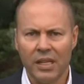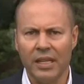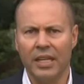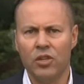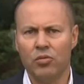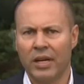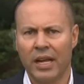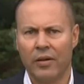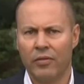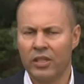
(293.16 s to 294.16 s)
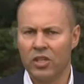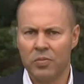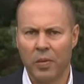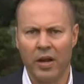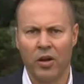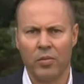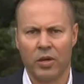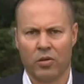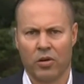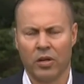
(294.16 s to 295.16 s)
is recovering despite
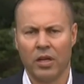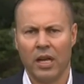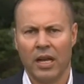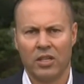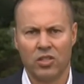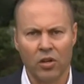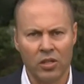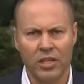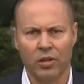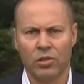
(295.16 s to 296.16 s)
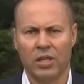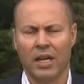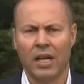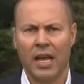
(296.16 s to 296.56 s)
Omicron. It's not Delta.